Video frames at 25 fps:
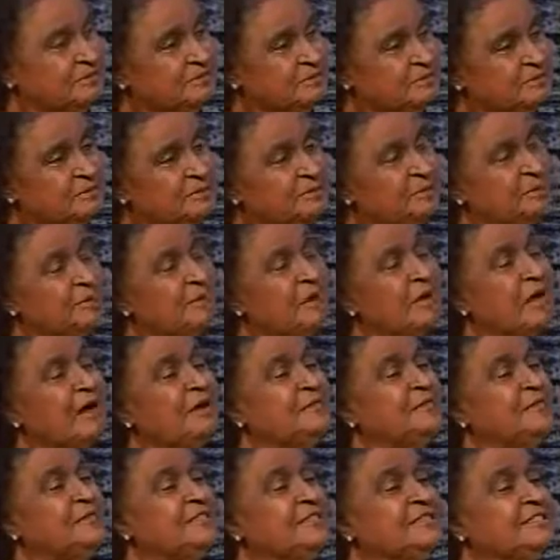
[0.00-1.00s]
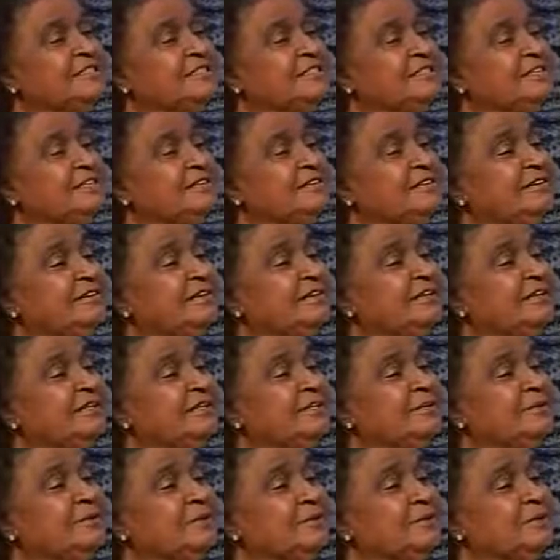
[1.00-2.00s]
looking after these children,
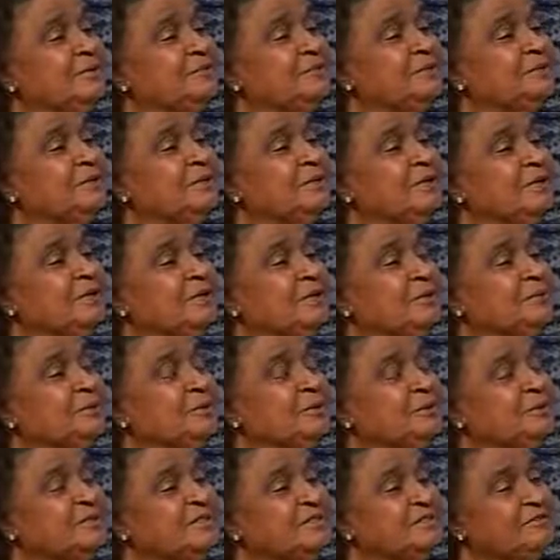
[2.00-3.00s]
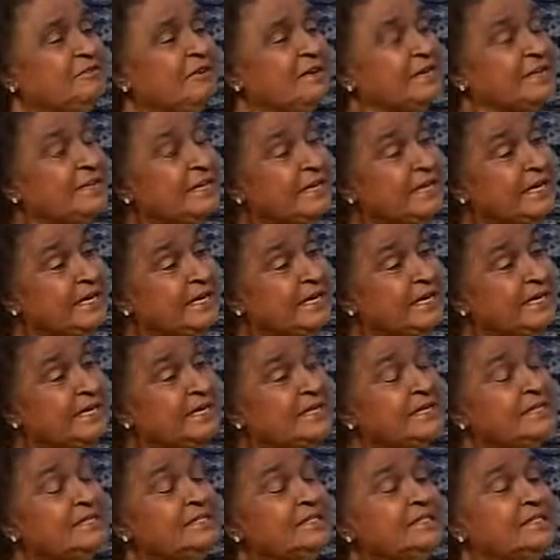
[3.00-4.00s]
you know, because what they
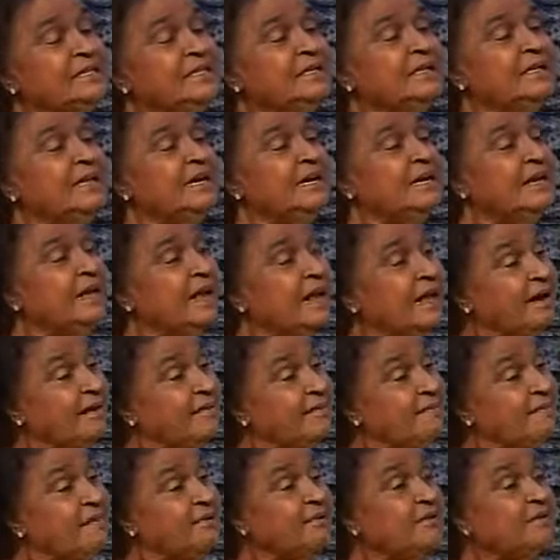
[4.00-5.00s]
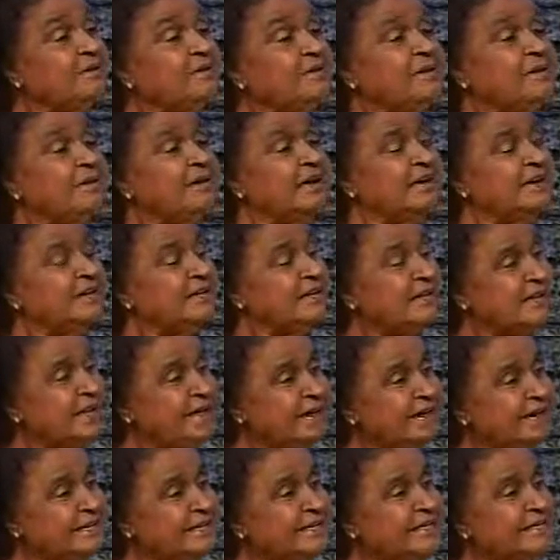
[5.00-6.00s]
need is love and
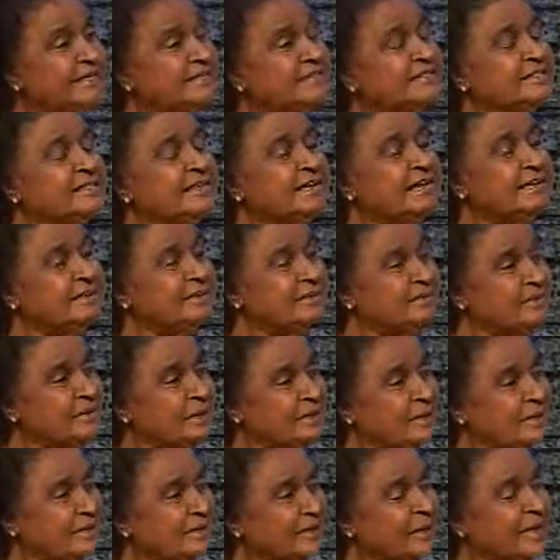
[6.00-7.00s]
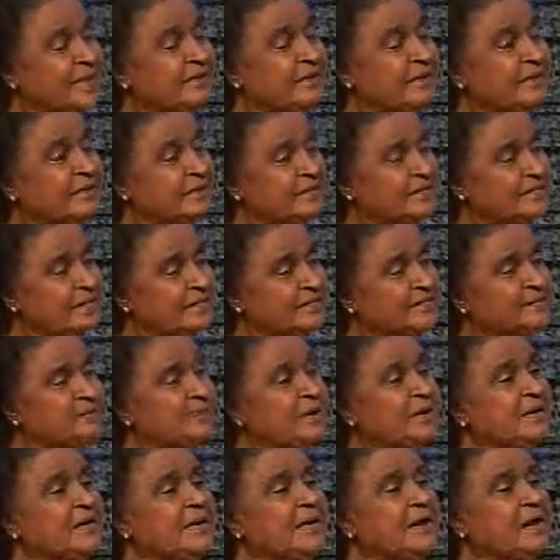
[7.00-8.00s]
kindness and care. That is
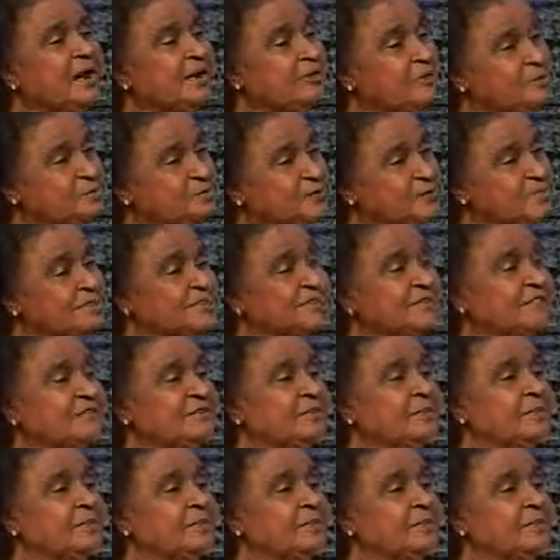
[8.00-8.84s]
what our house mothers give